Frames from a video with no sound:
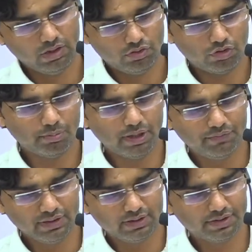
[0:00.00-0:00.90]
So I'm
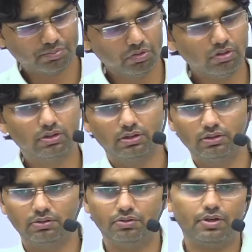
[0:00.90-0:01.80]
having this book,
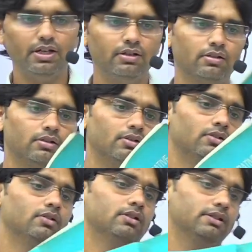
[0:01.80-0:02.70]
okay?
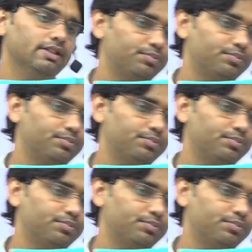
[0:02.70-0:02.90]
This